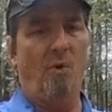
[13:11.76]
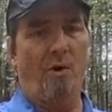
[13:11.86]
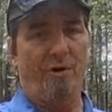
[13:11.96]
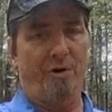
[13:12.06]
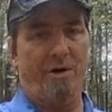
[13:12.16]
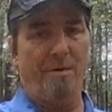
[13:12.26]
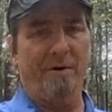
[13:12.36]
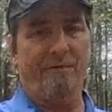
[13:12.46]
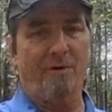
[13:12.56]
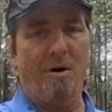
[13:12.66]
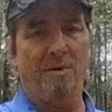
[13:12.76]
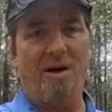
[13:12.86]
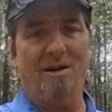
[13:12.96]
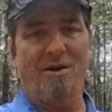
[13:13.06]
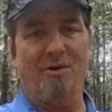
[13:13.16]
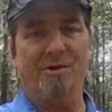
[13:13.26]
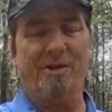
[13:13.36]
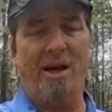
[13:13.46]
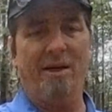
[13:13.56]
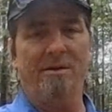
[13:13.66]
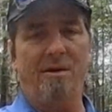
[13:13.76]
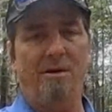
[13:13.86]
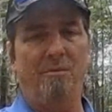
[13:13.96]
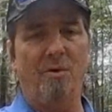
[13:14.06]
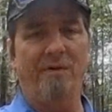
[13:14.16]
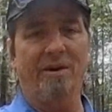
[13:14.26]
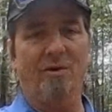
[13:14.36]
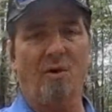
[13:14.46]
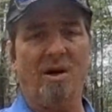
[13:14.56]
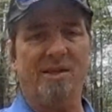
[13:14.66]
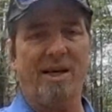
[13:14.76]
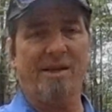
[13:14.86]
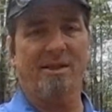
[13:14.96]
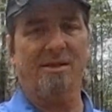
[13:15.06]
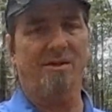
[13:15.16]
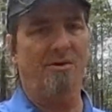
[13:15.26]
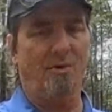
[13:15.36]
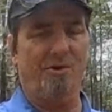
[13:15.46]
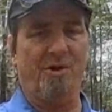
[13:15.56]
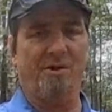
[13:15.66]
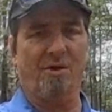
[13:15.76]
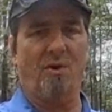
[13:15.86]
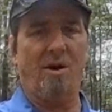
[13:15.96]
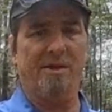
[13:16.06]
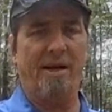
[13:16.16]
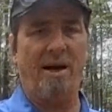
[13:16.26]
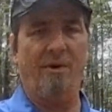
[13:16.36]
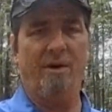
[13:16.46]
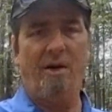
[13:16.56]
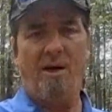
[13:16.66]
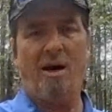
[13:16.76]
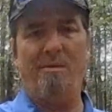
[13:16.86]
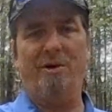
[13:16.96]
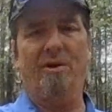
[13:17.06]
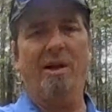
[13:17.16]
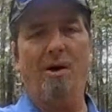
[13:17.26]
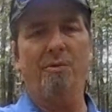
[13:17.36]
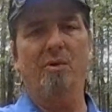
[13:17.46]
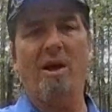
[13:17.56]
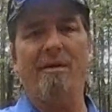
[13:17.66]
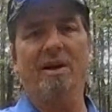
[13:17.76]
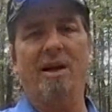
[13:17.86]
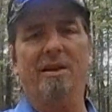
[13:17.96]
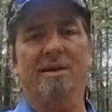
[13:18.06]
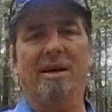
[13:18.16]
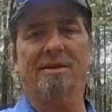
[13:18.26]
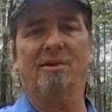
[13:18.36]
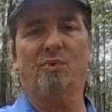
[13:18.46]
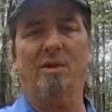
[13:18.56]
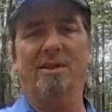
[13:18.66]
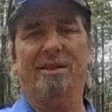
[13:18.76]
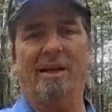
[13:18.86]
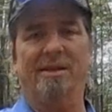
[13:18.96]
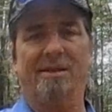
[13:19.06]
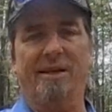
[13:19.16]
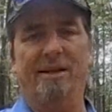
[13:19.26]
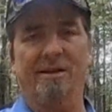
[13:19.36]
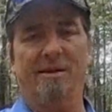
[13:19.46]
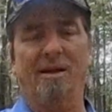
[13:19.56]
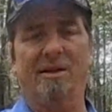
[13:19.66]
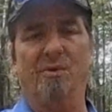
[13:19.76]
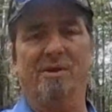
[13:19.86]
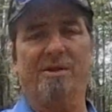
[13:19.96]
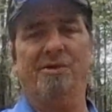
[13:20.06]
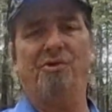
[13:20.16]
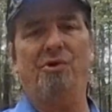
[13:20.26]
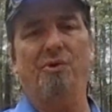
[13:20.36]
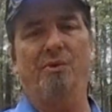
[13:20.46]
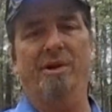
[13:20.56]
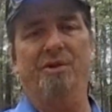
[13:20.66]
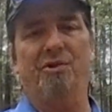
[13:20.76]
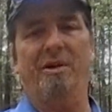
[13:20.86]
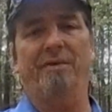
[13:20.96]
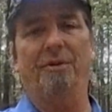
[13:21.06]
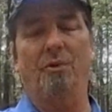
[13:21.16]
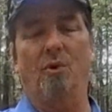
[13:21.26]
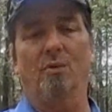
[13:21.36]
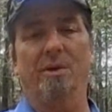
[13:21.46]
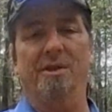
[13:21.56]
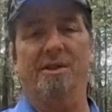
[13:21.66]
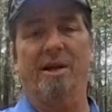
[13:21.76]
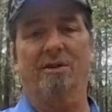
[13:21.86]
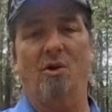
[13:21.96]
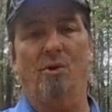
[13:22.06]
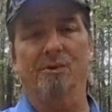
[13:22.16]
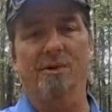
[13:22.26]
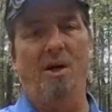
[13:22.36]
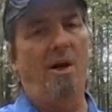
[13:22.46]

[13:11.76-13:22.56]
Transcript: Whether you're coming from another state, moving across Texas, or just across town, I'm here to help you navigate the Texas real estate scene and to assist you in achieving your real estate goals.